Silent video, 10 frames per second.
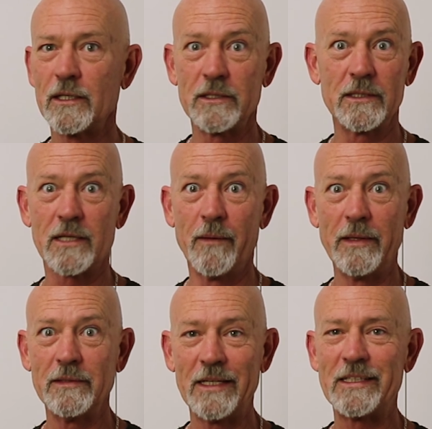She's
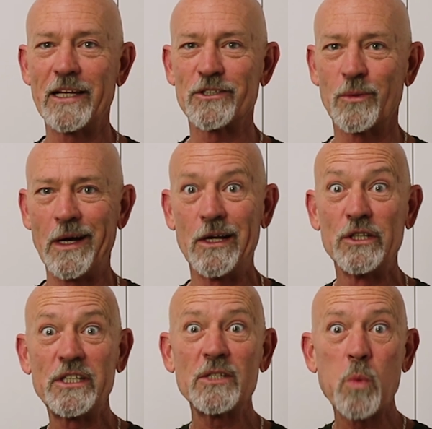coming. It takes her a while.
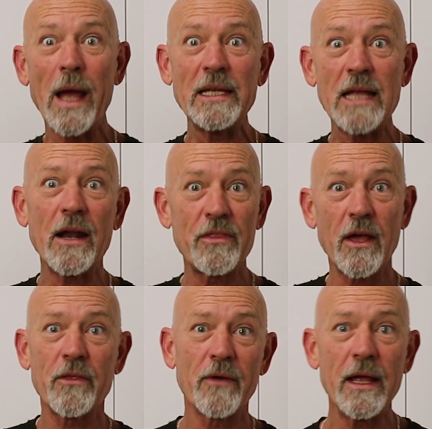She's way down at
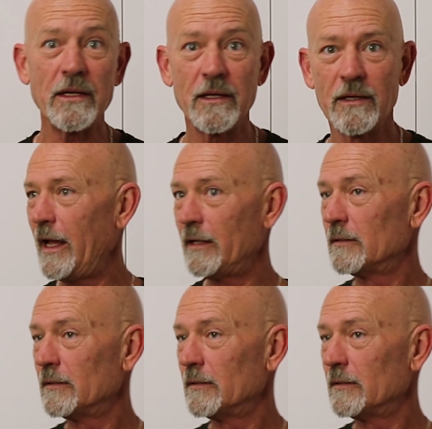the other end. Hey.